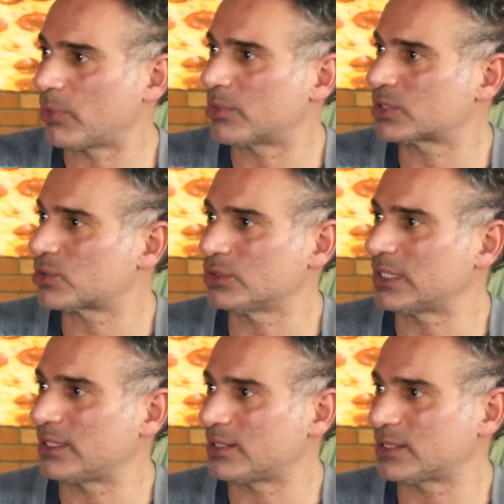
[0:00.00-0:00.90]
Public Schools
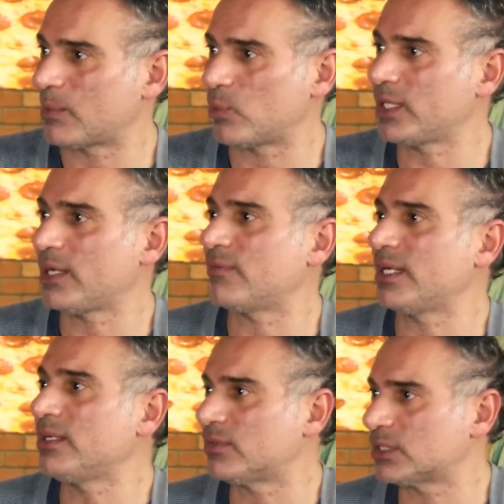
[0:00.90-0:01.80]
at that time. We didn't have
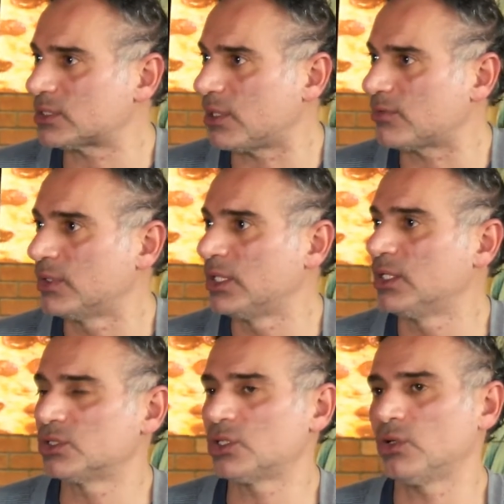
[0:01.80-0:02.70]
any of this stuff.
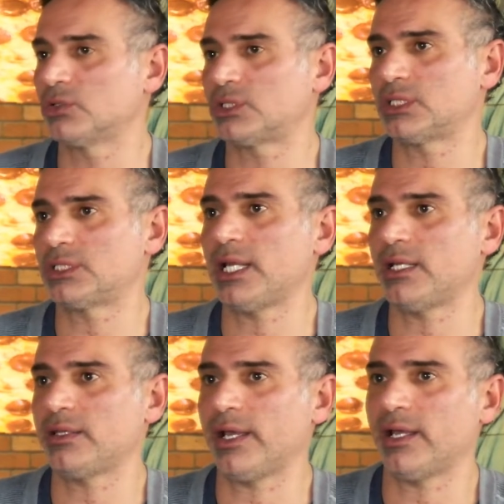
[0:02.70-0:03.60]
So to say
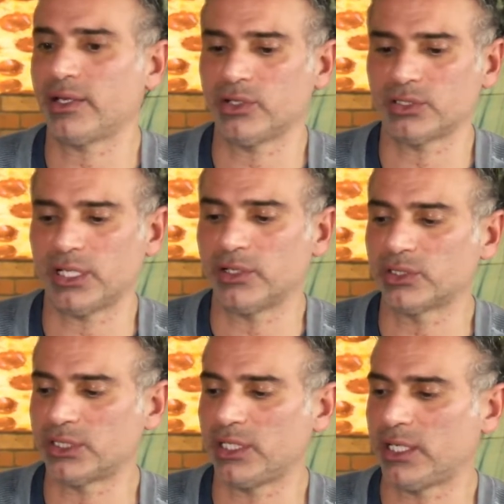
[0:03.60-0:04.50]
that here's an inner
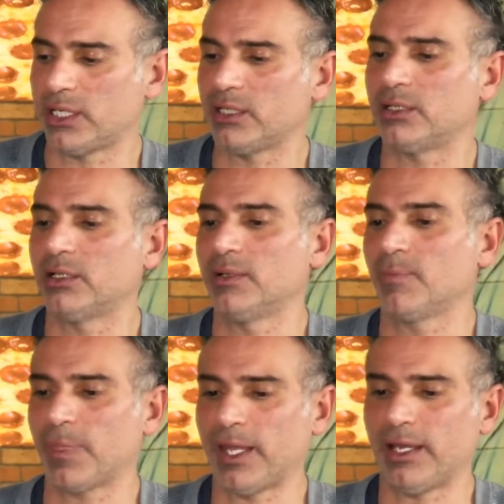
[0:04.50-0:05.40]
city kid
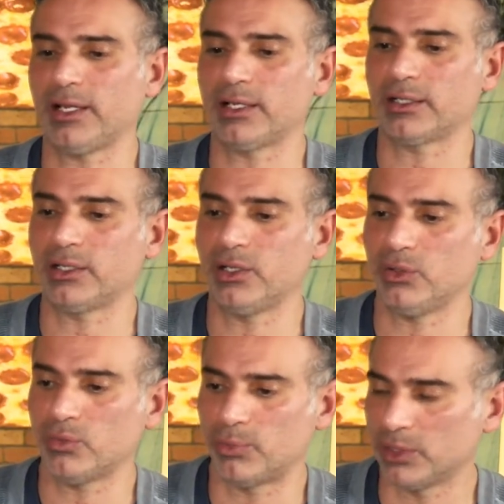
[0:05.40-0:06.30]
that,
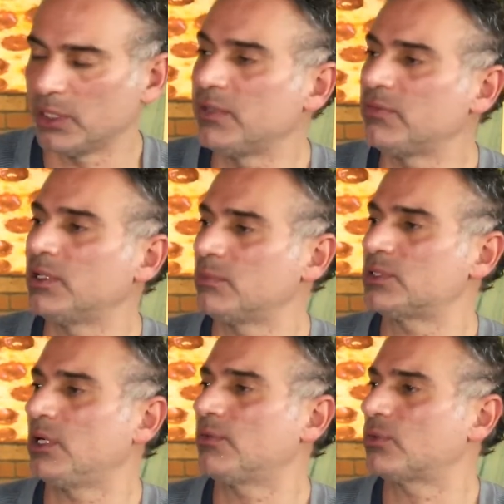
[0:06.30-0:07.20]
believed in
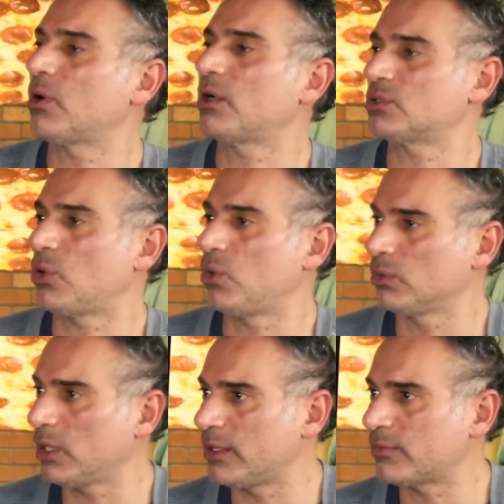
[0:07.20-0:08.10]
himself throughout his whole
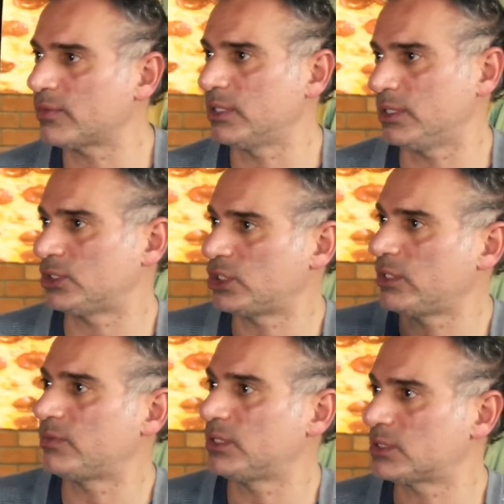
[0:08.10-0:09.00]
life and then
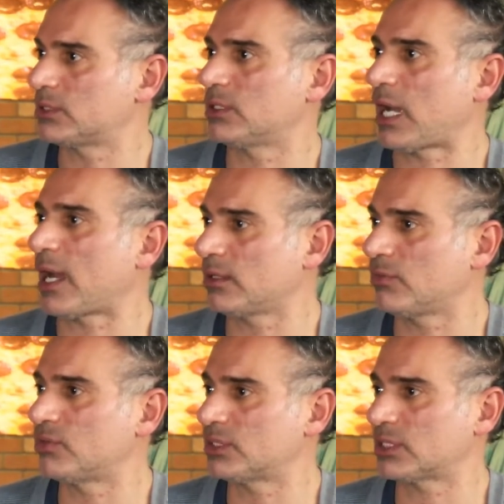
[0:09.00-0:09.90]
achieved these high
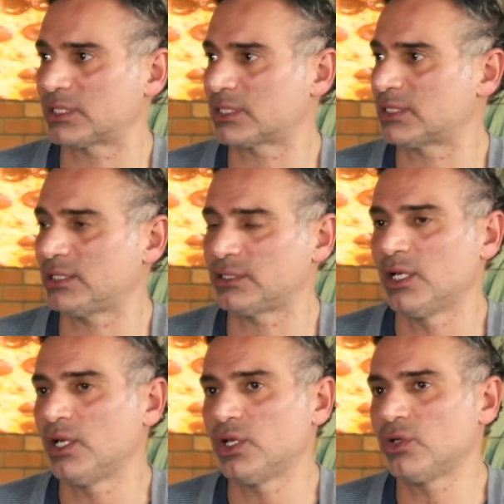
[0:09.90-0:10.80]
levels of success,
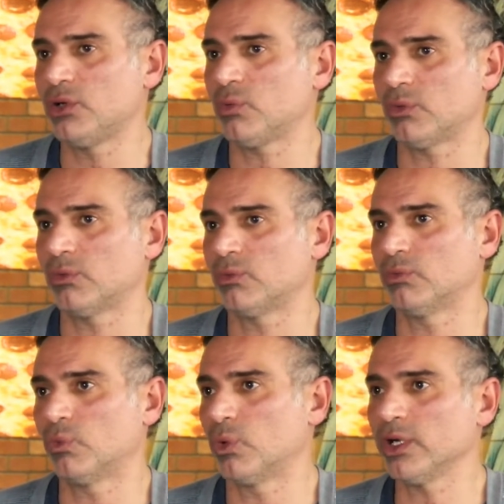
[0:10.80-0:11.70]

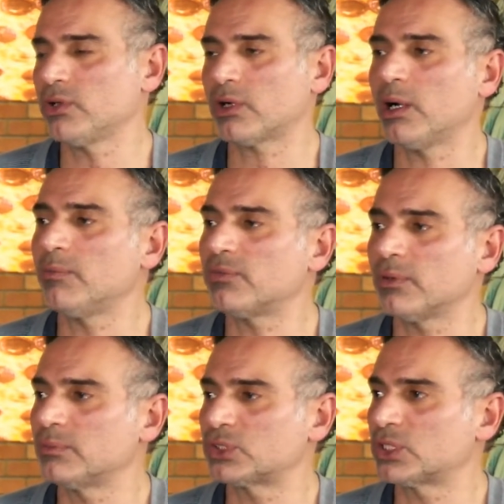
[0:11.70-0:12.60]
where you come
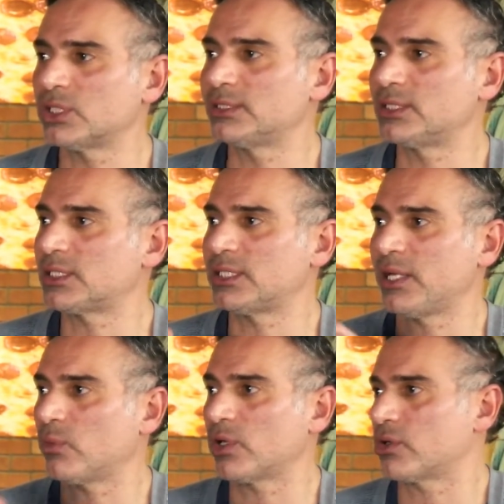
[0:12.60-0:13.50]
from shouldn't
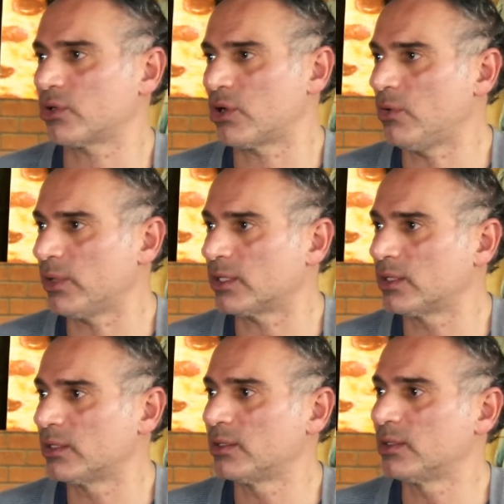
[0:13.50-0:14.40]
dictate where you're going,
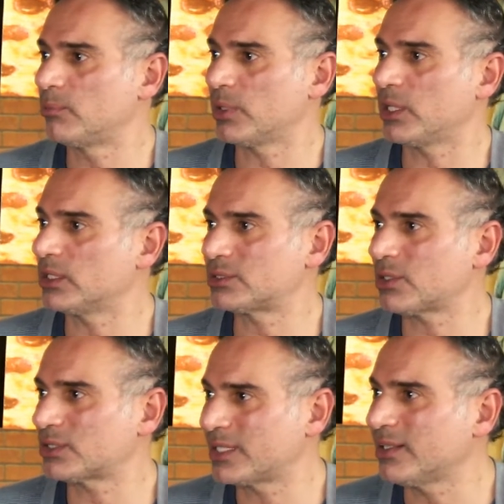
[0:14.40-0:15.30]
but it
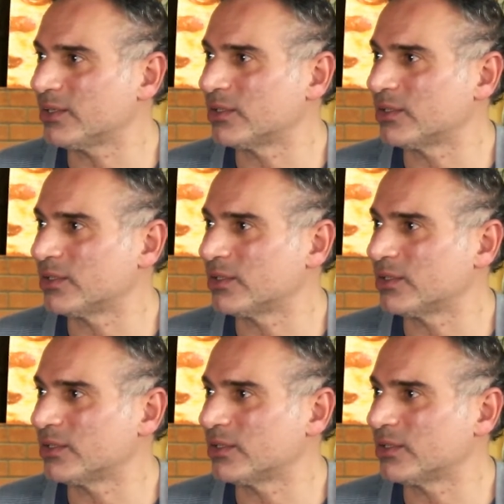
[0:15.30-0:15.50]
starts here.